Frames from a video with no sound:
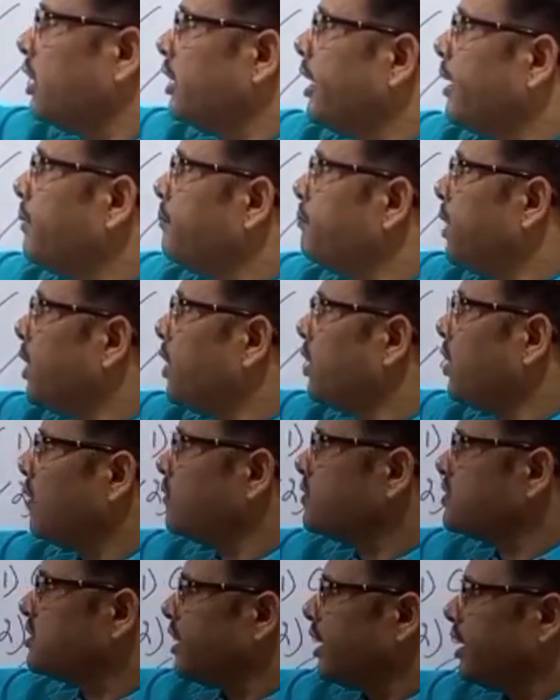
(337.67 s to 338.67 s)
number
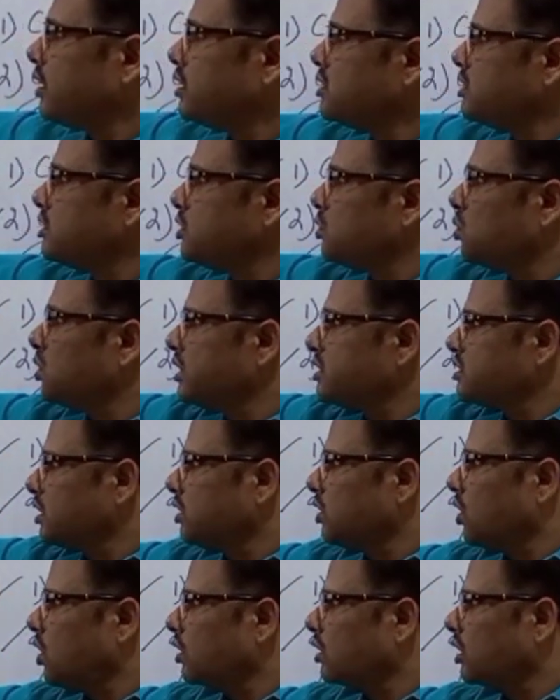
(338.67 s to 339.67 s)
of cells,
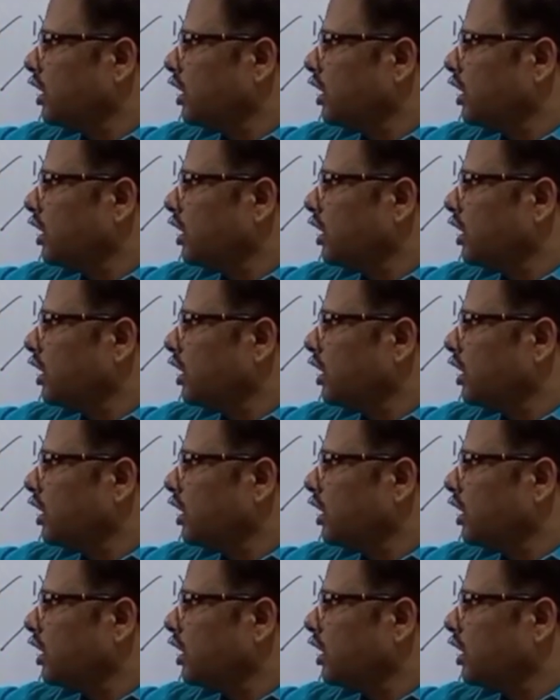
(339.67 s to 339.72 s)
unicellular